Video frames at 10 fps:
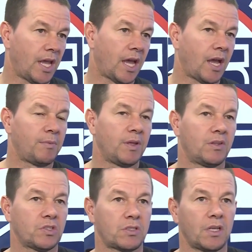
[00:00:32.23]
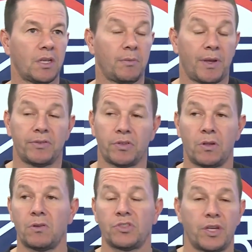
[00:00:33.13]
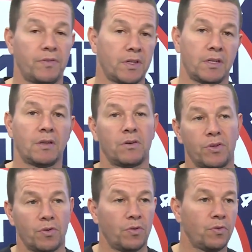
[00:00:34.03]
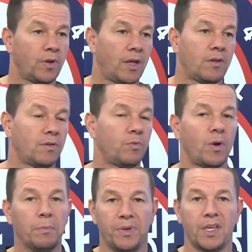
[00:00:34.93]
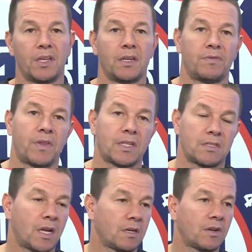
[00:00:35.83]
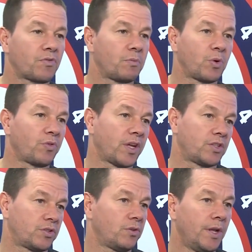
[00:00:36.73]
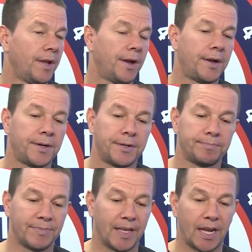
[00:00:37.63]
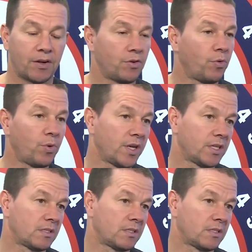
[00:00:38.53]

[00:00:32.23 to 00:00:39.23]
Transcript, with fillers: Yeah, I mean, just thinking about your longevity, you know, your own health and well-being. If that's not enough to motivate you, um, then I don't know what